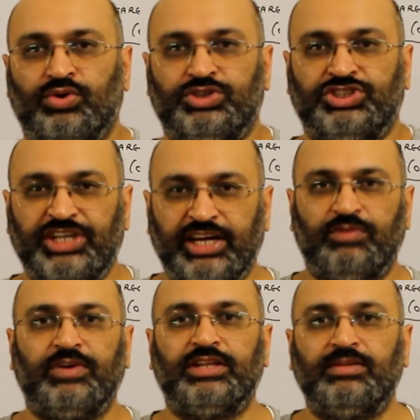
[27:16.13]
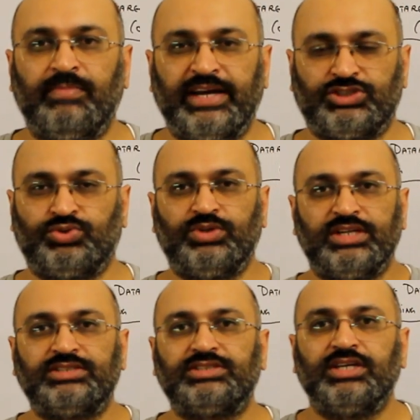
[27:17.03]
share with my
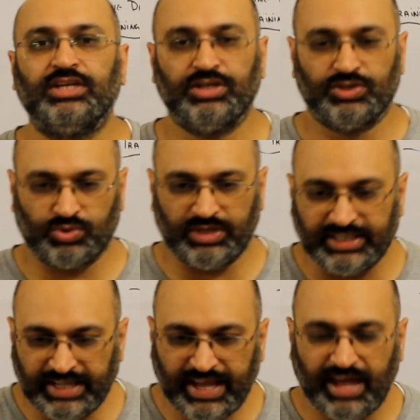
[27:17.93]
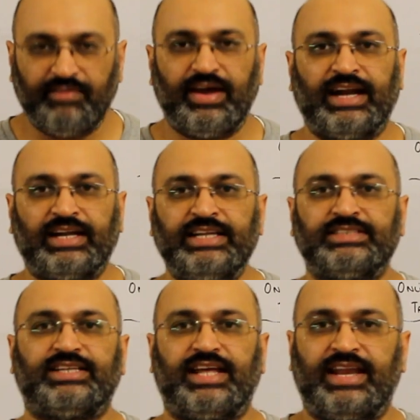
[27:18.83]
students, so that they have at
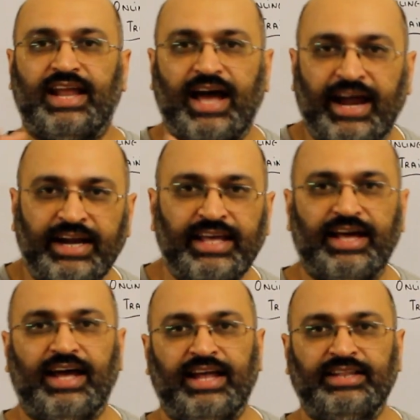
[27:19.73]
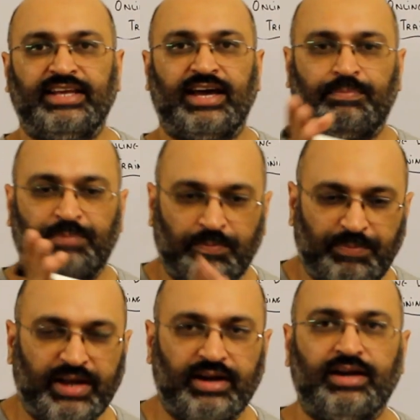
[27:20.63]
least an idea and they are
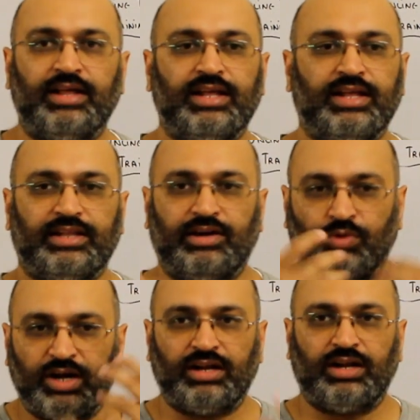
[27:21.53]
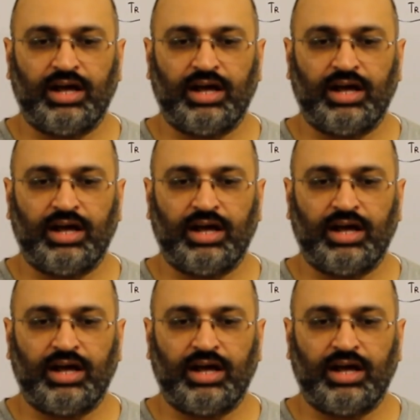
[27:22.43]
prepared that what